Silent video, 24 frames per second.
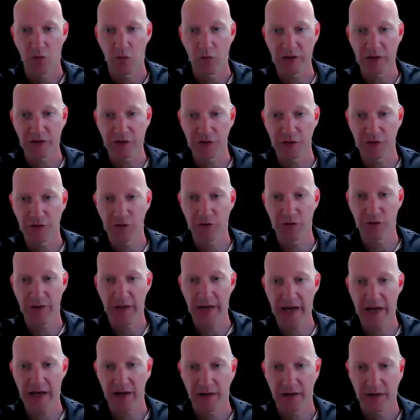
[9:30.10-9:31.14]
Once you do
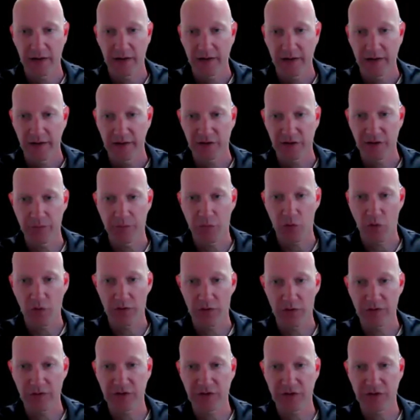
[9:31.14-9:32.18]
that, it's
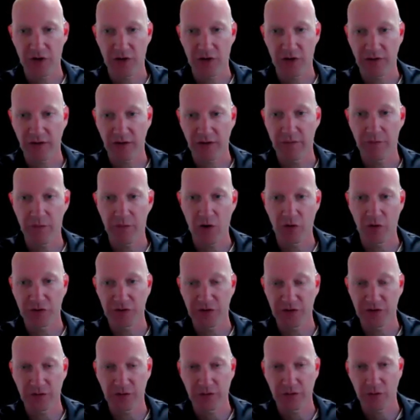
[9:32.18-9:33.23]
important to start the
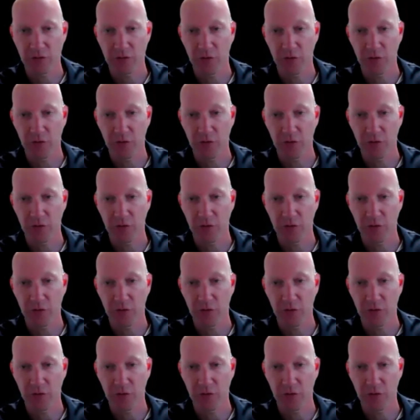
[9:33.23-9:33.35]
motion